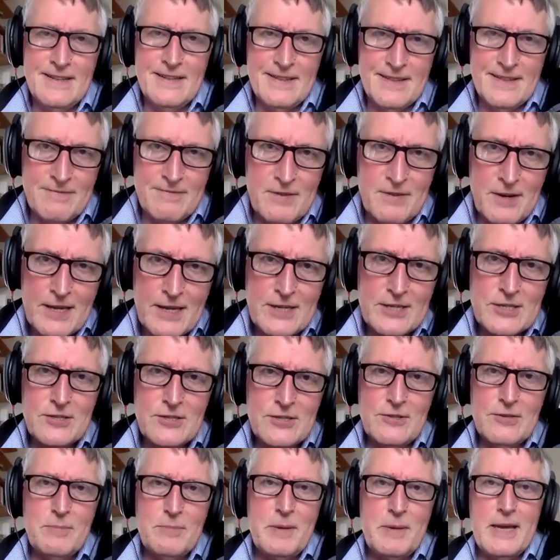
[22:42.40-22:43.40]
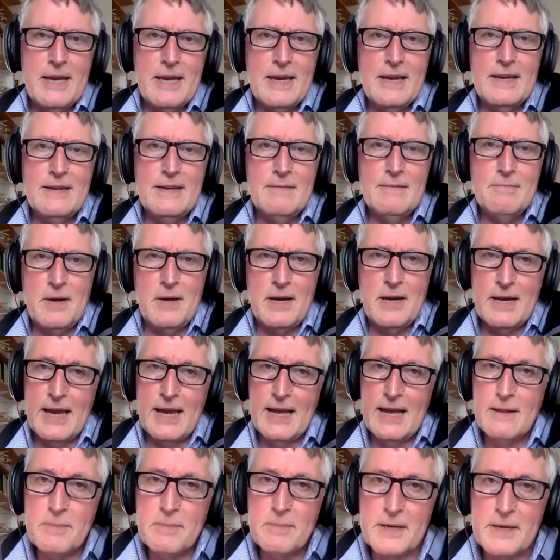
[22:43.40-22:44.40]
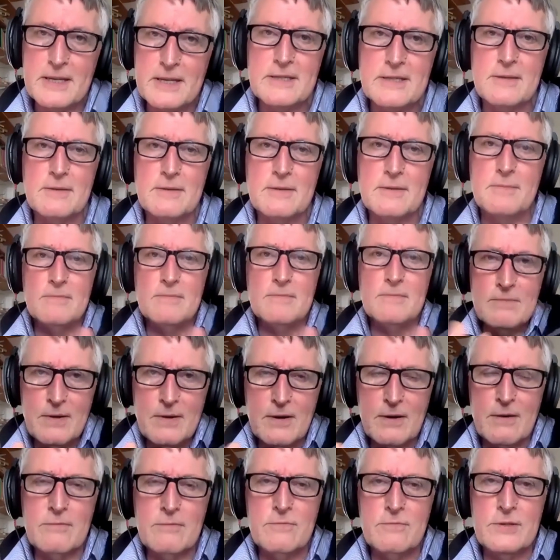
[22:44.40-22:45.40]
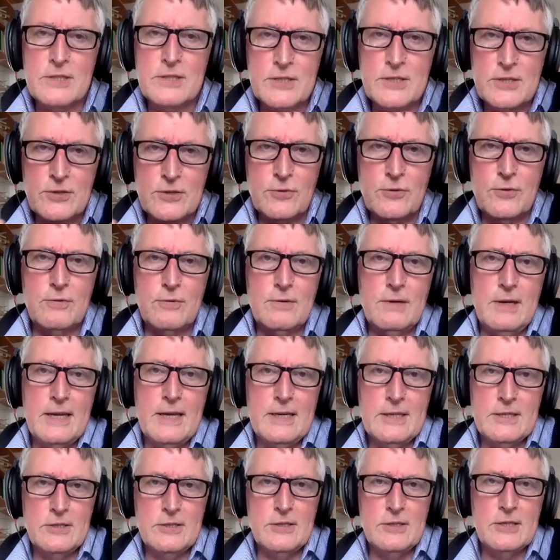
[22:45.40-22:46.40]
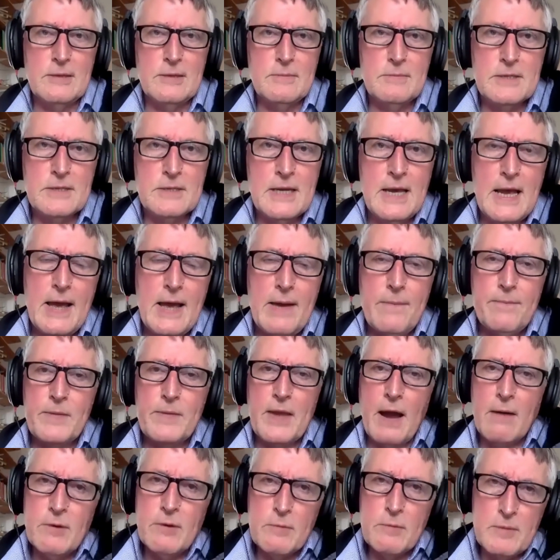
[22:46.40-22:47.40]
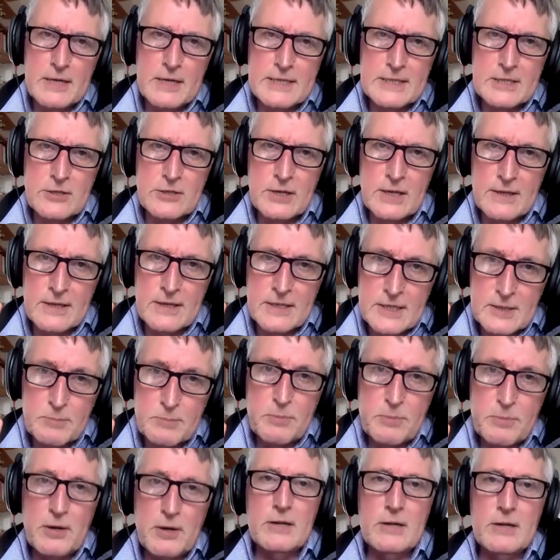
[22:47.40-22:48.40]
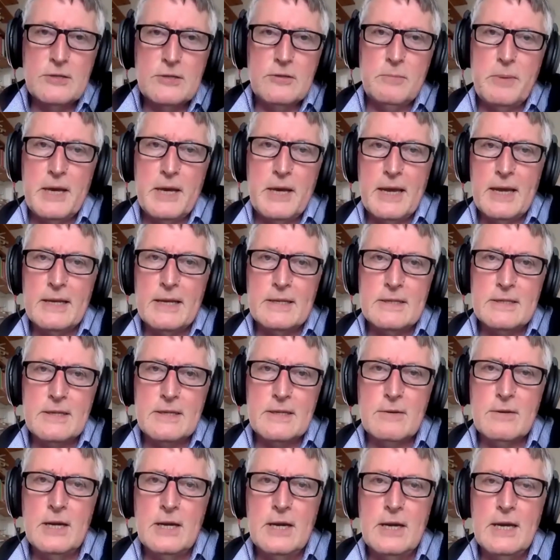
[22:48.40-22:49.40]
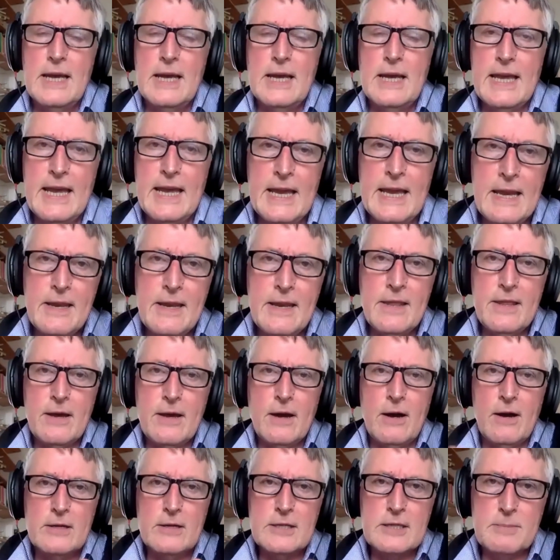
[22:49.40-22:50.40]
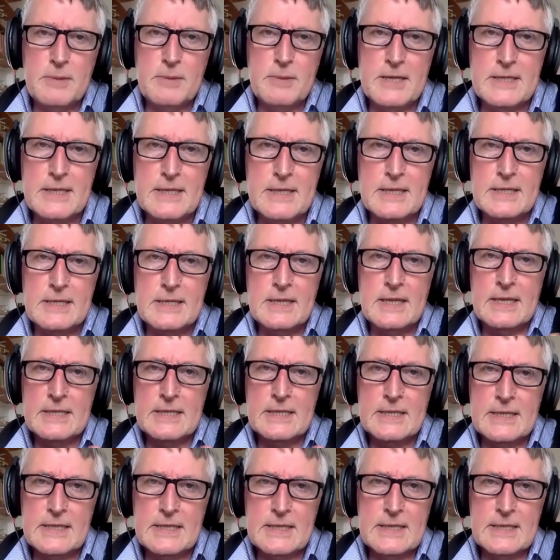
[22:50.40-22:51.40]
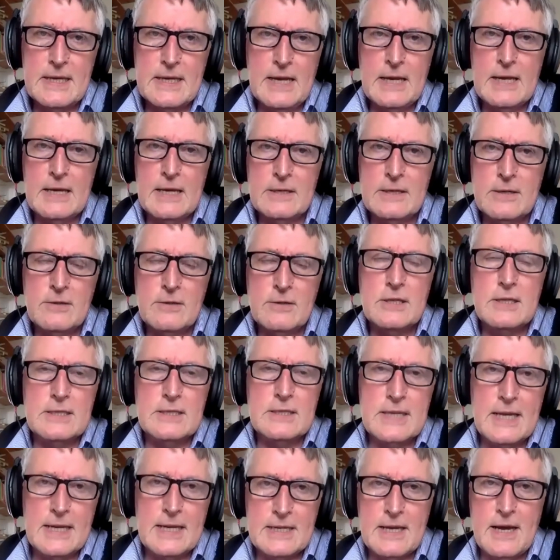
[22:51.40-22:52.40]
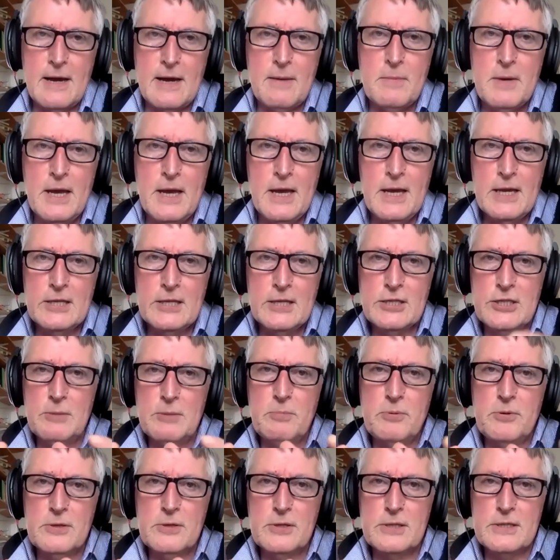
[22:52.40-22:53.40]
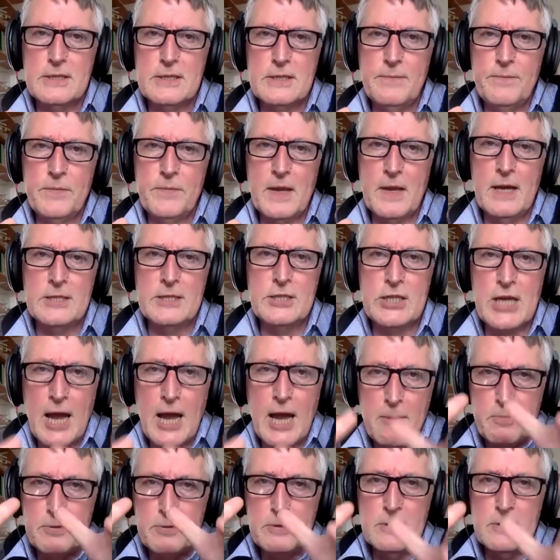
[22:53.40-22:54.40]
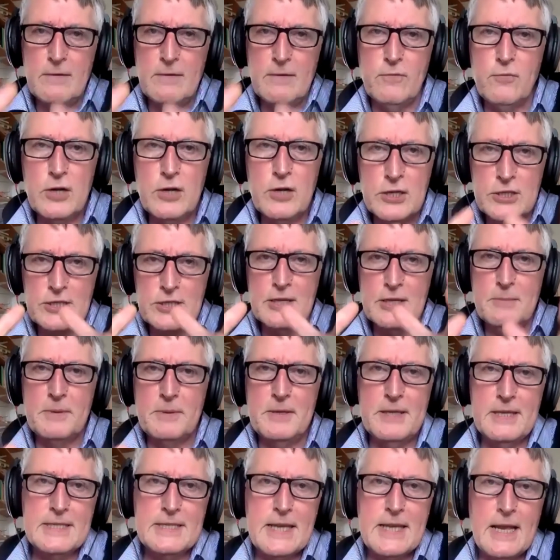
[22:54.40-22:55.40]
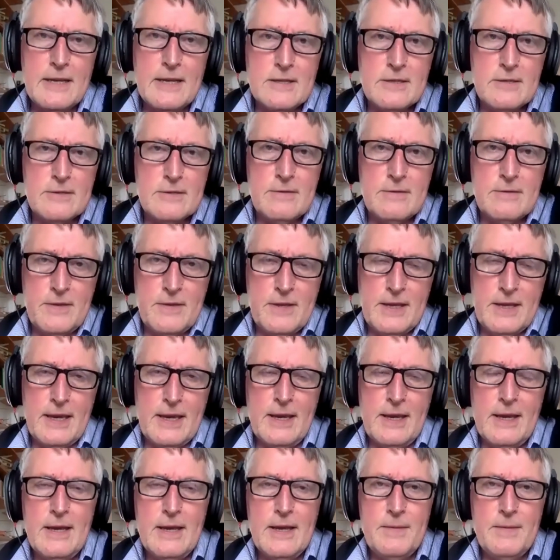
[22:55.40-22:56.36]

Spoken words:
the relational pain by helping to restore relationships. And we must treat the spiritual pain. So in the hospice that this doctor set up, she put a chapel of worship in the center of the